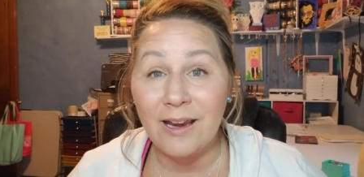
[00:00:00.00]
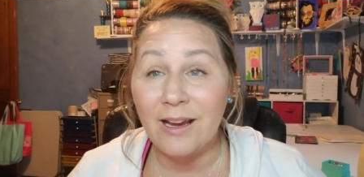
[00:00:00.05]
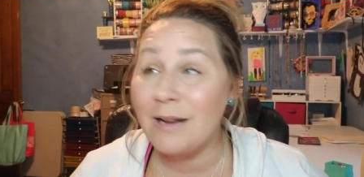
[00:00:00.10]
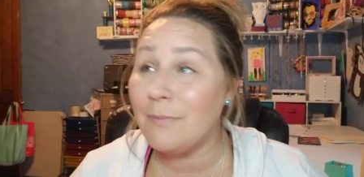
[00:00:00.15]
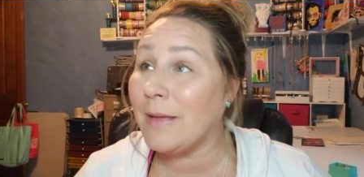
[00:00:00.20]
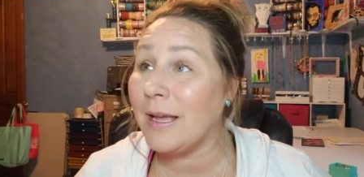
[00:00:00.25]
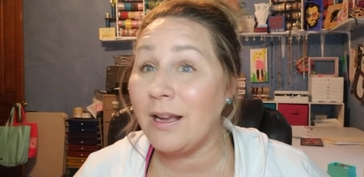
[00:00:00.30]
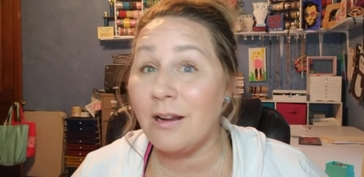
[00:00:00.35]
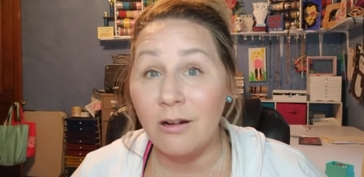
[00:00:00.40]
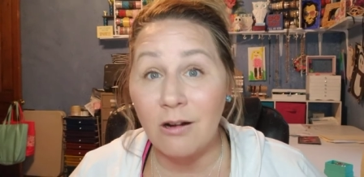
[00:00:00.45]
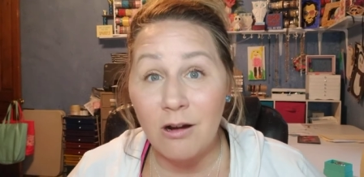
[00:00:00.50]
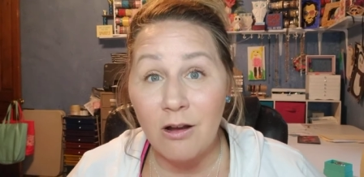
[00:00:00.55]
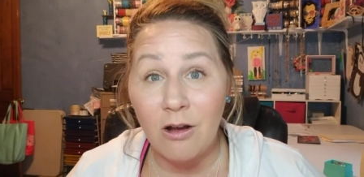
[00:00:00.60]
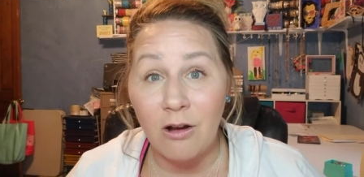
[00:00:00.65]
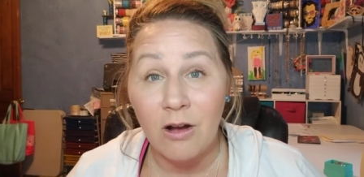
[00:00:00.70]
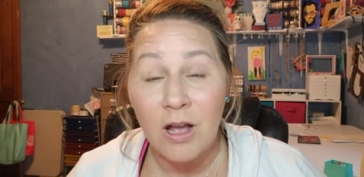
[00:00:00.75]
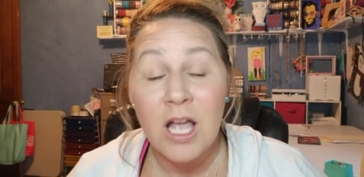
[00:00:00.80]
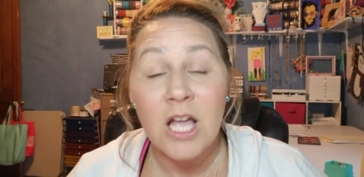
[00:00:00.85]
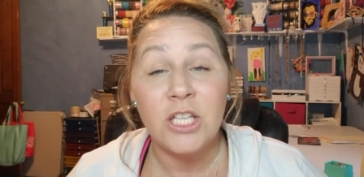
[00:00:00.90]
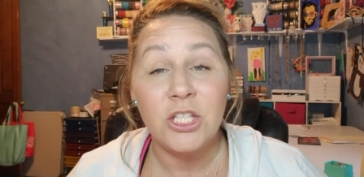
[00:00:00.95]
And I'm like,
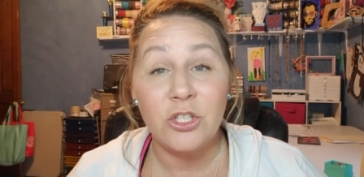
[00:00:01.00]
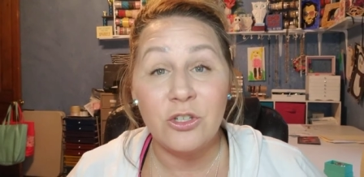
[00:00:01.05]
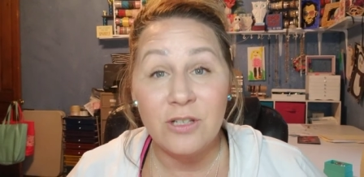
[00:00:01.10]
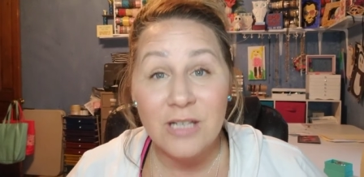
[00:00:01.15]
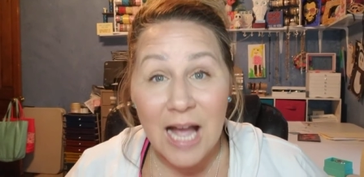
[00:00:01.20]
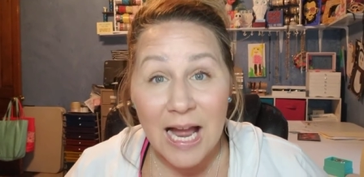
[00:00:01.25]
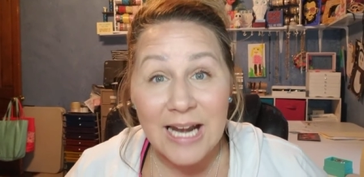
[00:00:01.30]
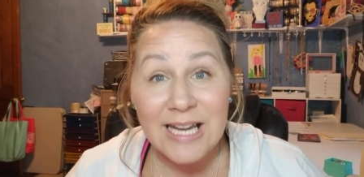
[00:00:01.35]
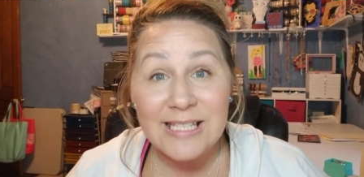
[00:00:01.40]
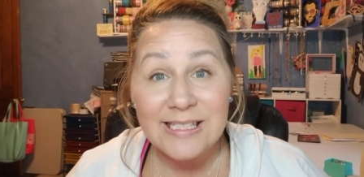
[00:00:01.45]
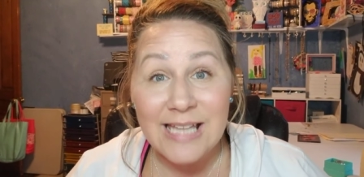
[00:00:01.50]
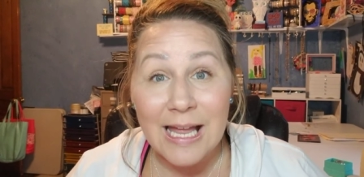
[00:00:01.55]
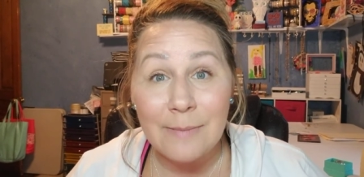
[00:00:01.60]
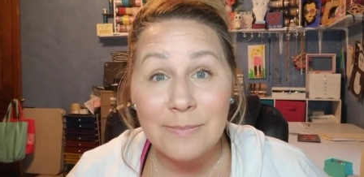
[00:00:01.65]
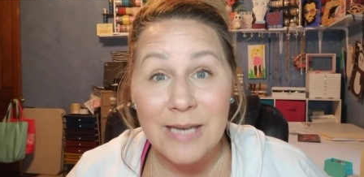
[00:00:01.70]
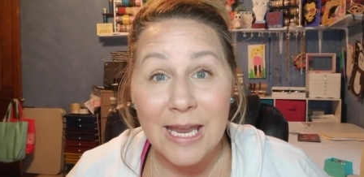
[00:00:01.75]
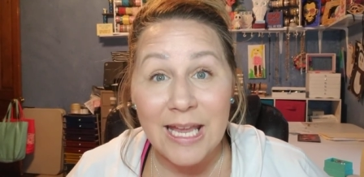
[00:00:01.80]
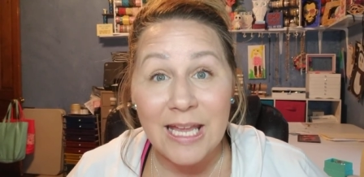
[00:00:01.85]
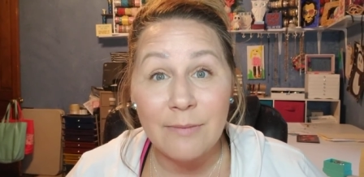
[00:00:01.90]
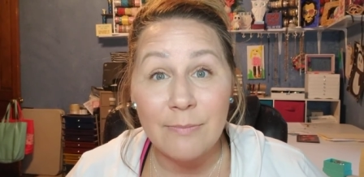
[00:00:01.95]
girl, you got to stop
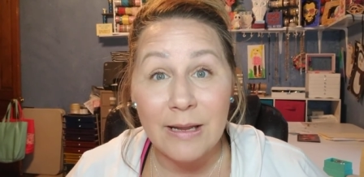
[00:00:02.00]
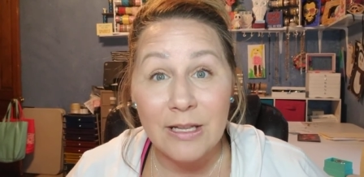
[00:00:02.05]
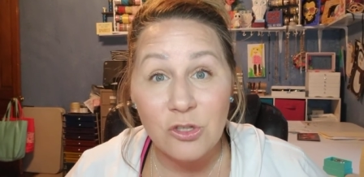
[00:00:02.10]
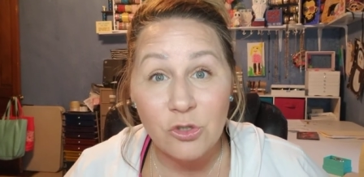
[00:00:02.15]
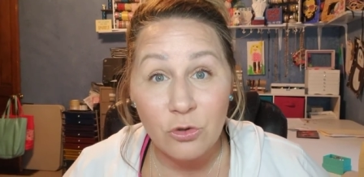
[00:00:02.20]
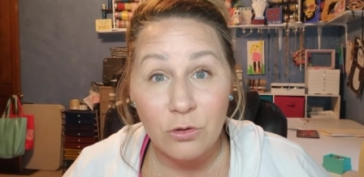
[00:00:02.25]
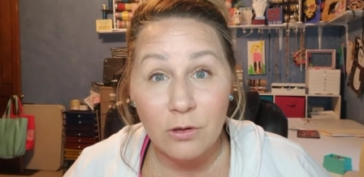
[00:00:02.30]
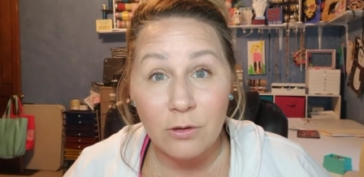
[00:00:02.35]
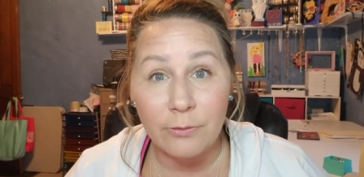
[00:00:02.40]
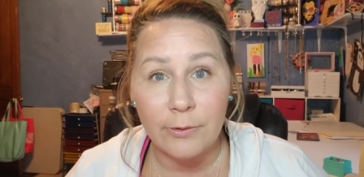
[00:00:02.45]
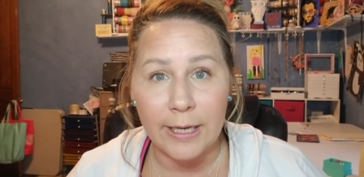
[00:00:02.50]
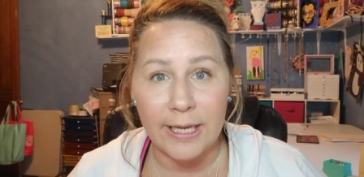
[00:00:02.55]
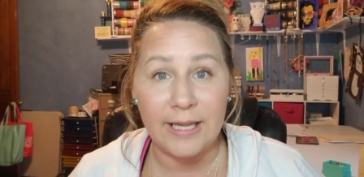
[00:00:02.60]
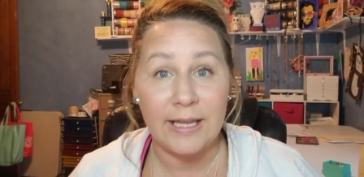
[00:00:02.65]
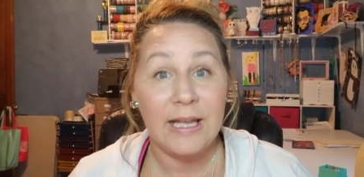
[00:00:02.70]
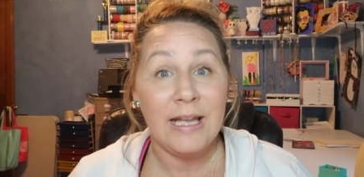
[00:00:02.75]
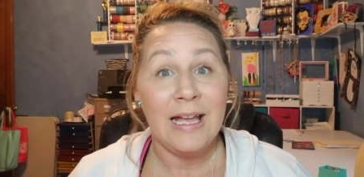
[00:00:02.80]
taking my jewelry.